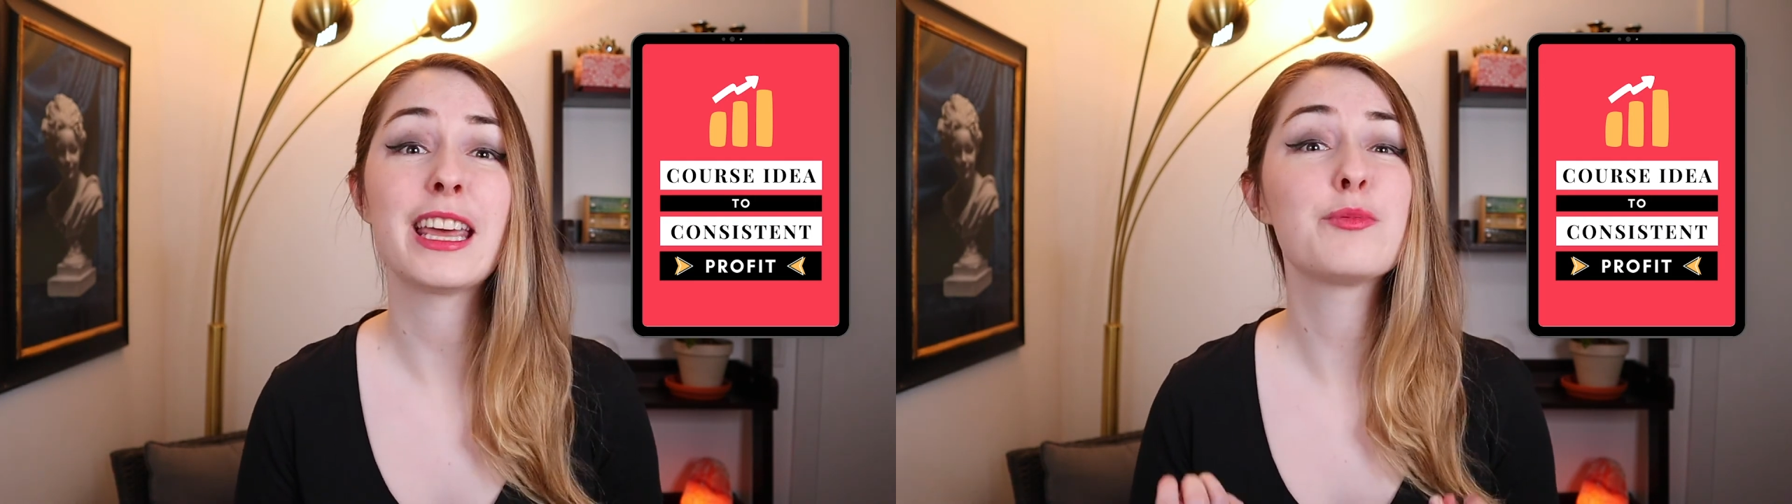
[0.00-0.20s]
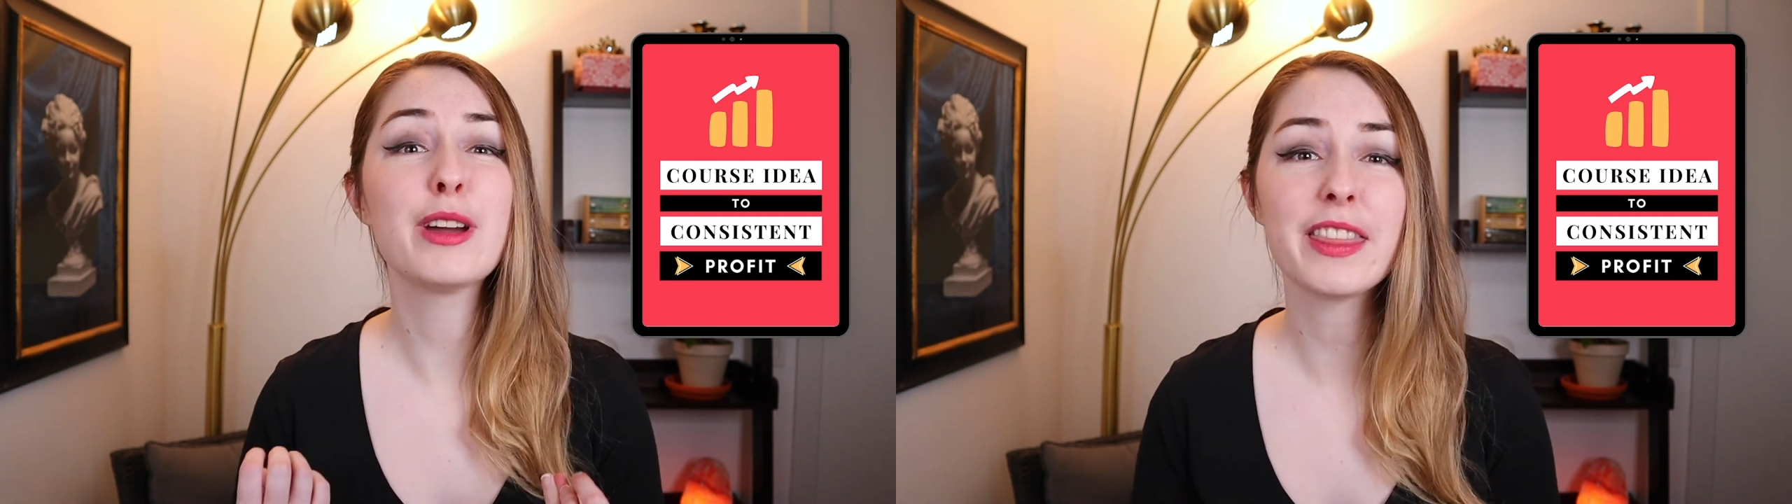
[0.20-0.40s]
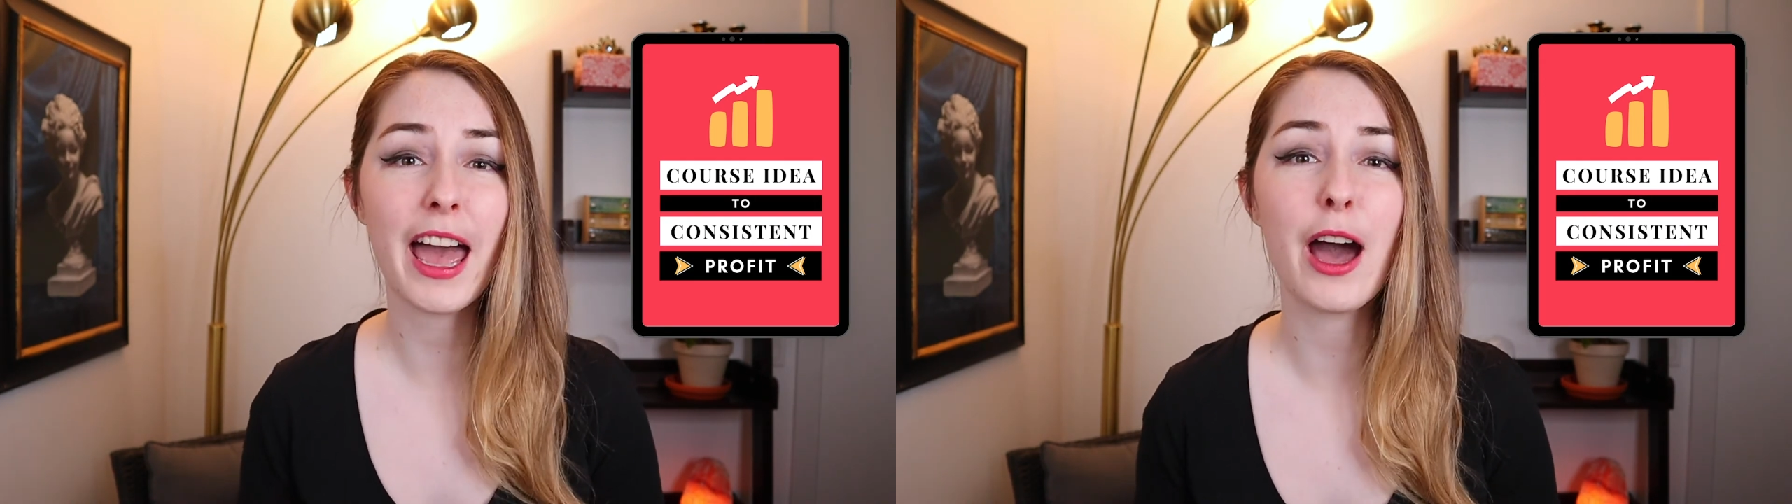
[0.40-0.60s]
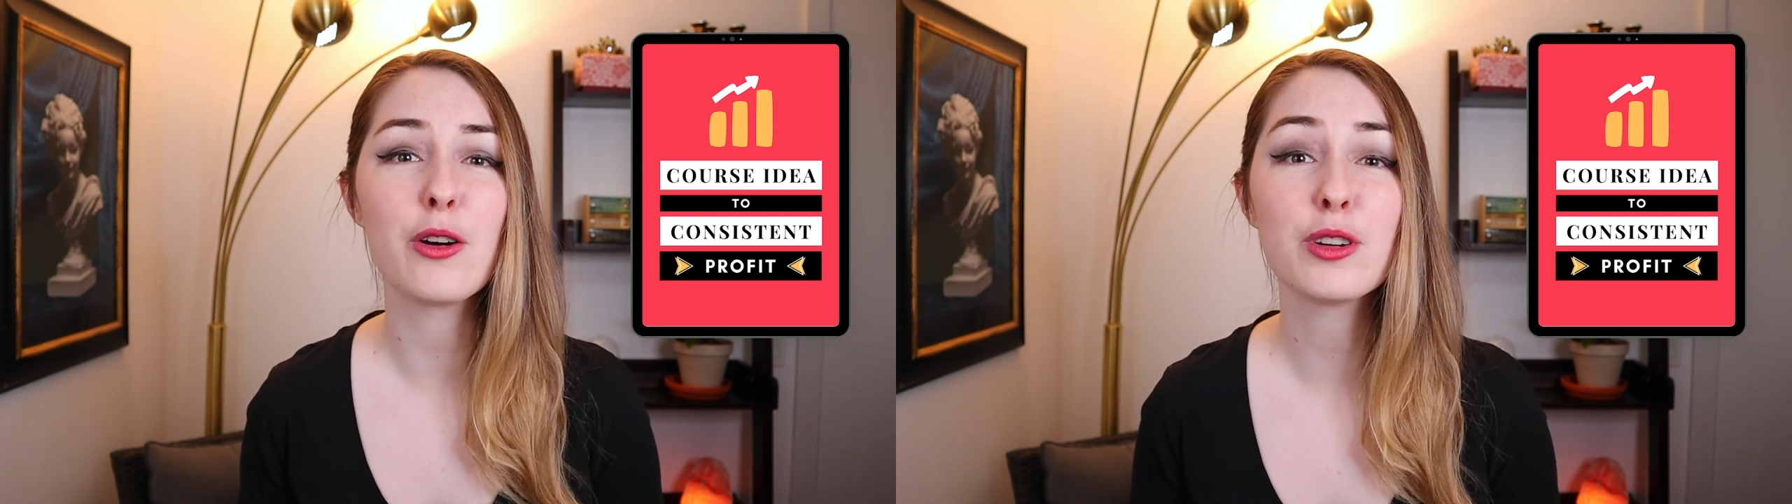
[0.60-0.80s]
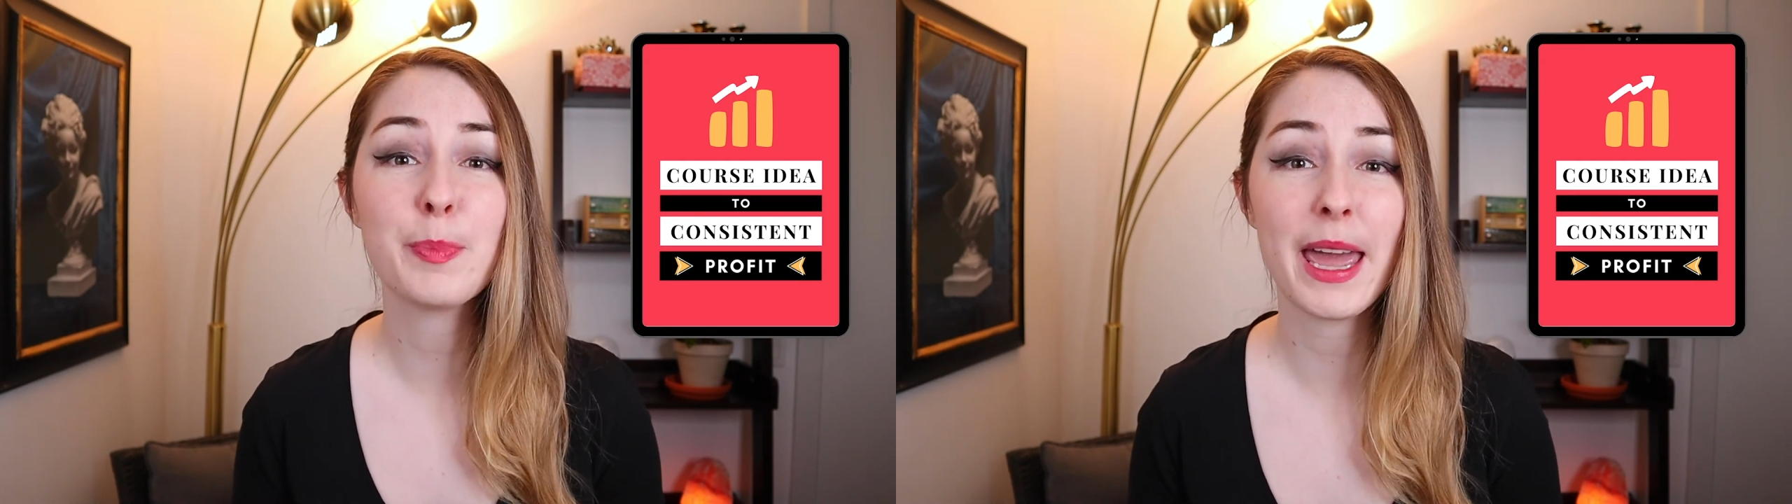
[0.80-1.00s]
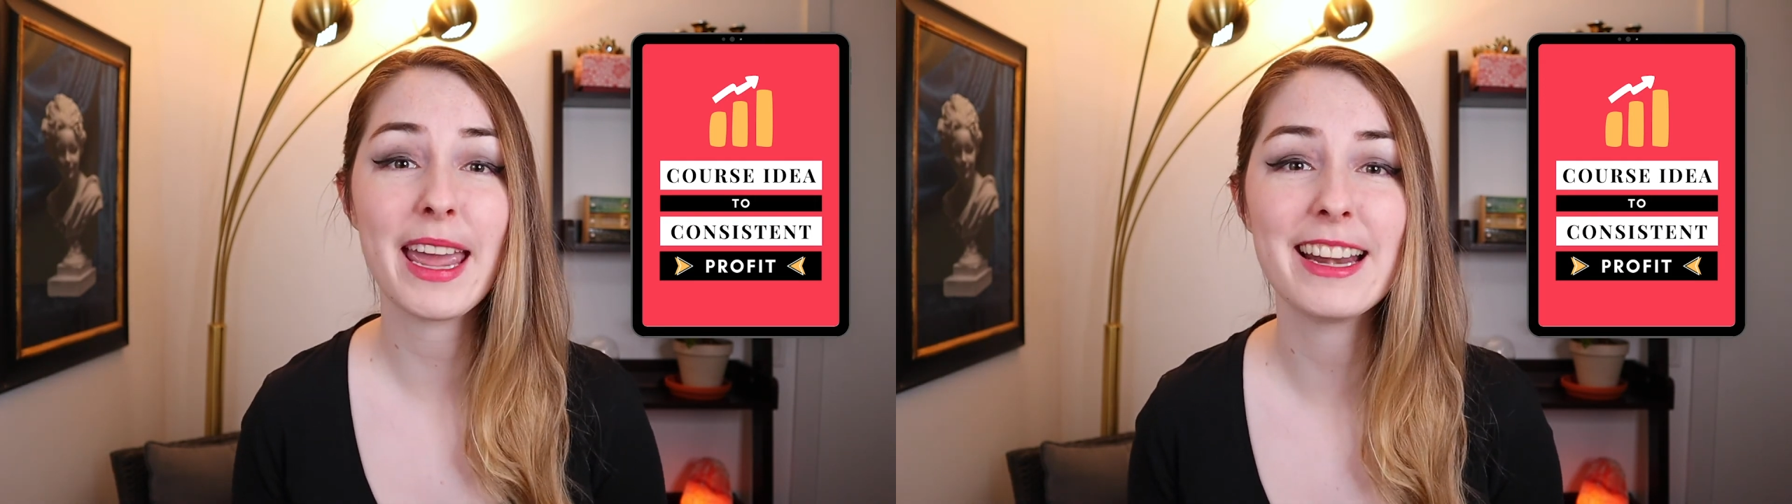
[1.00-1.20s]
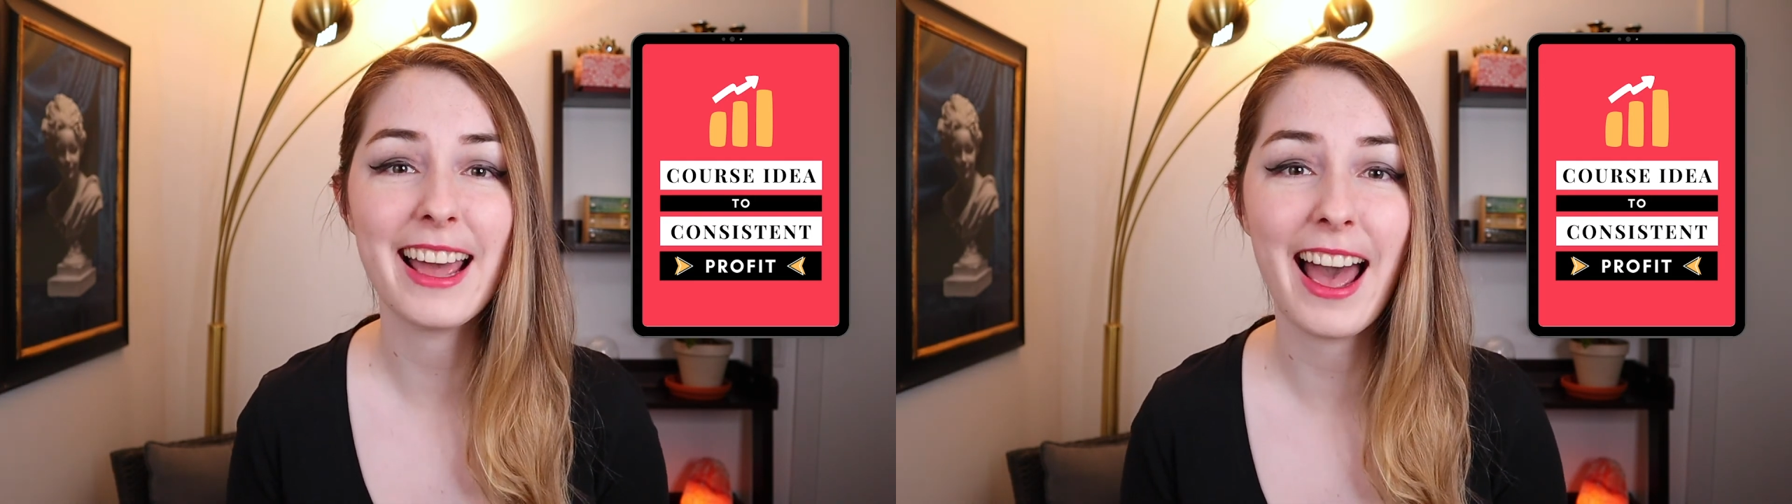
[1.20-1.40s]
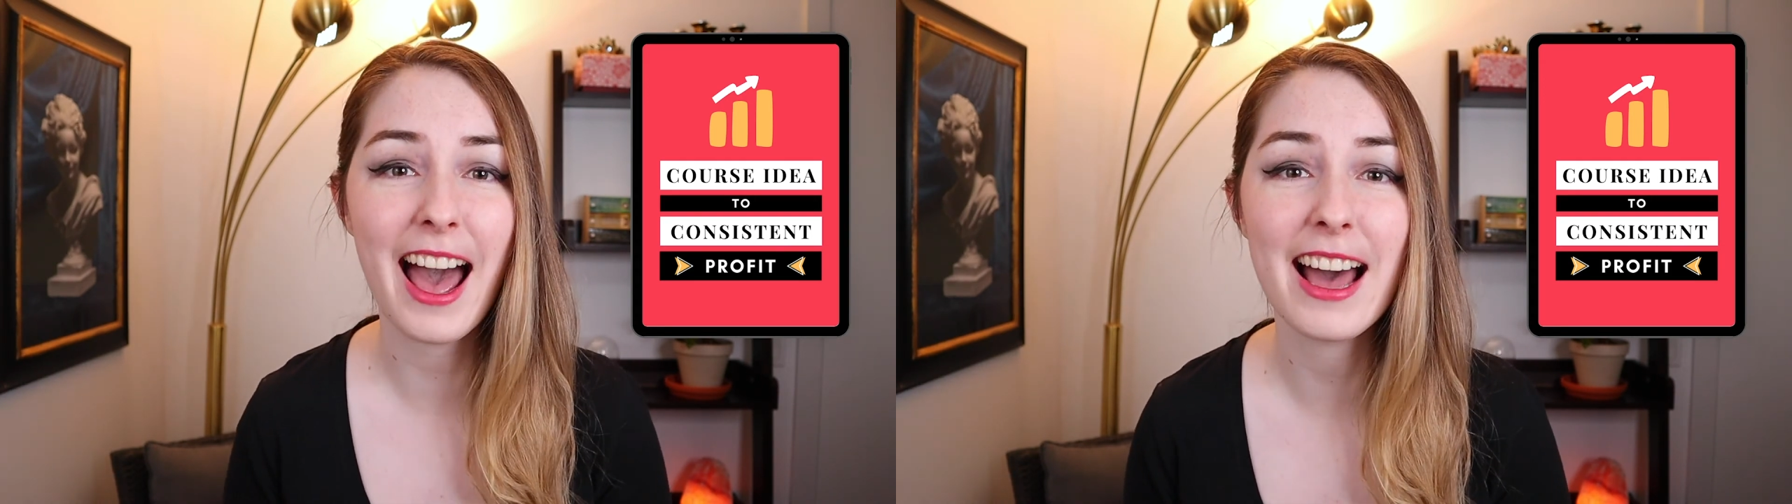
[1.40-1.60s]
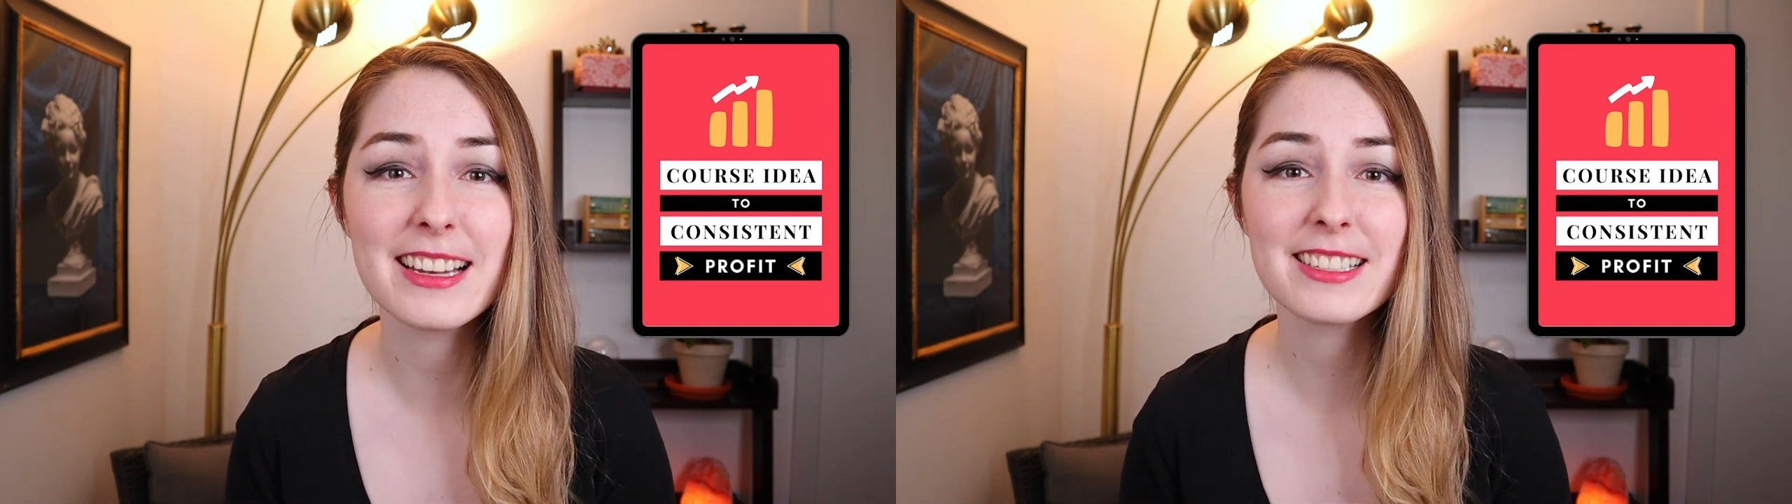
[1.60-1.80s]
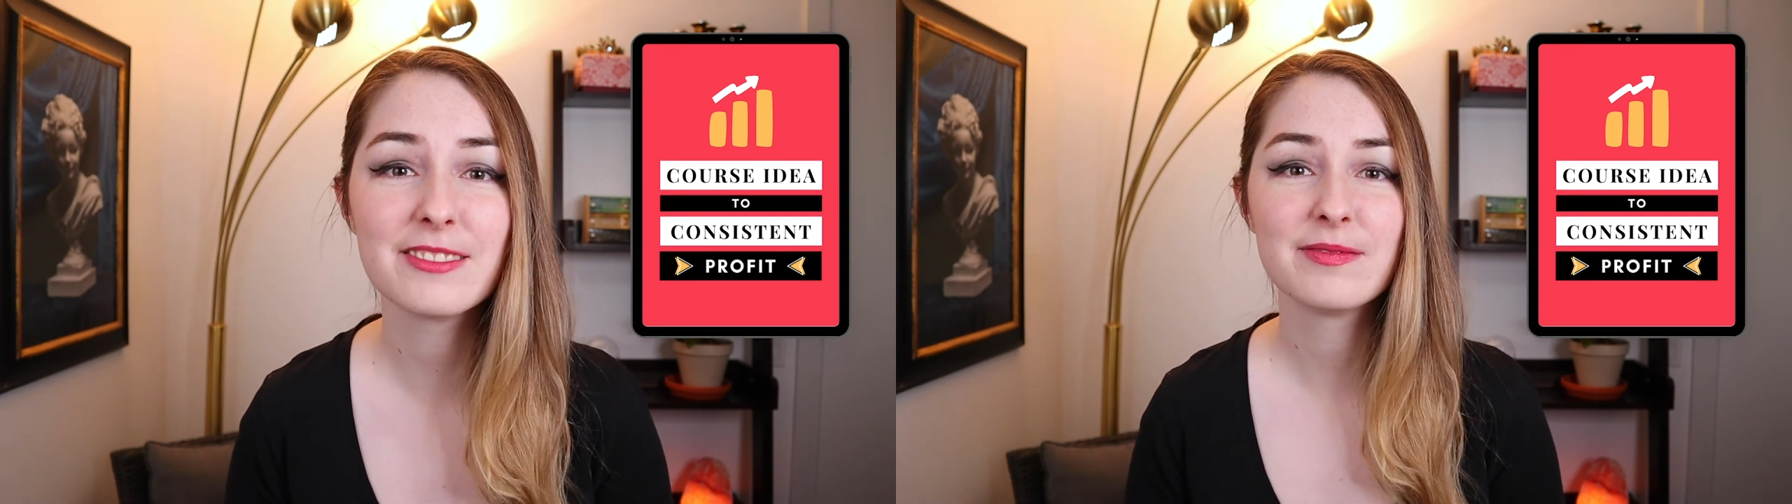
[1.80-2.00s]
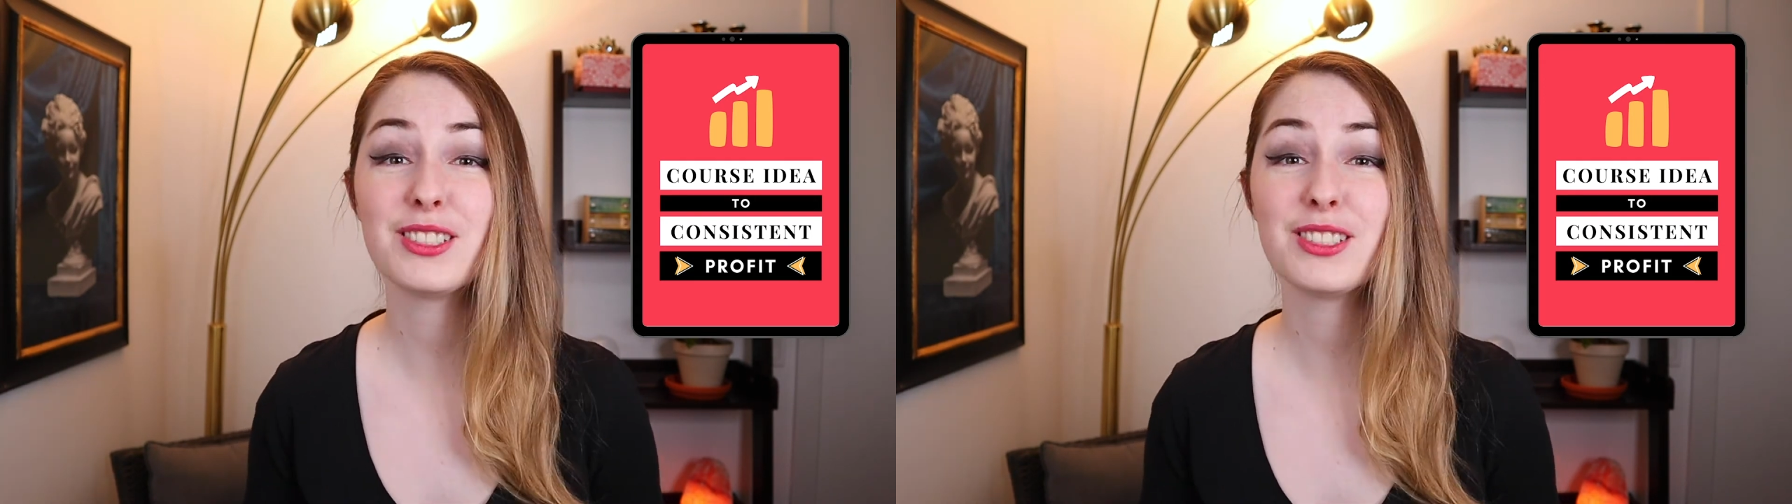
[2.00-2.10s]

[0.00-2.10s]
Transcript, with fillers: and without paid ads.